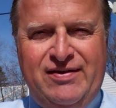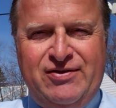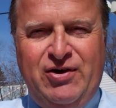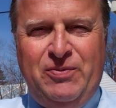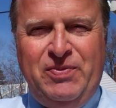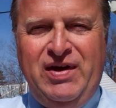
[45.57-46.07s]

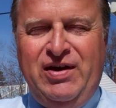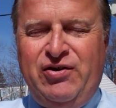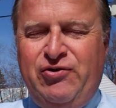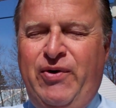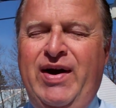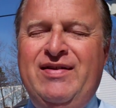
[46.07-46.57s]
So
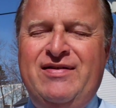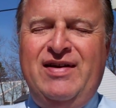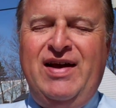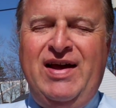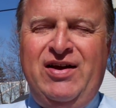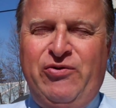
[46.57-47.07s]
great
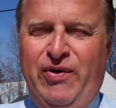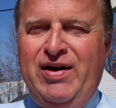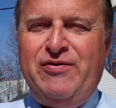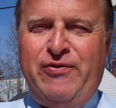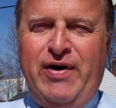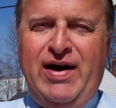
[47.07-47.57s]
today,
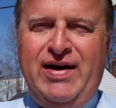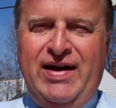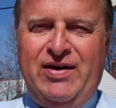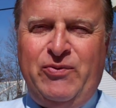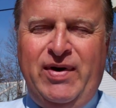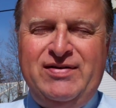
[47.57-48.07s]
great Friday,
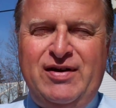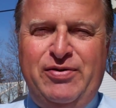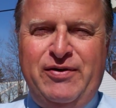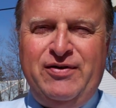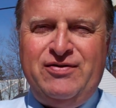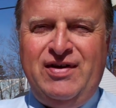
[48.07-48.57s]
and Wednesday,
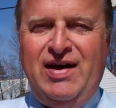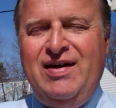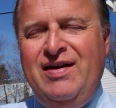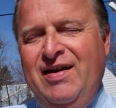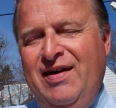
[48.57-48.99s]
Thursday,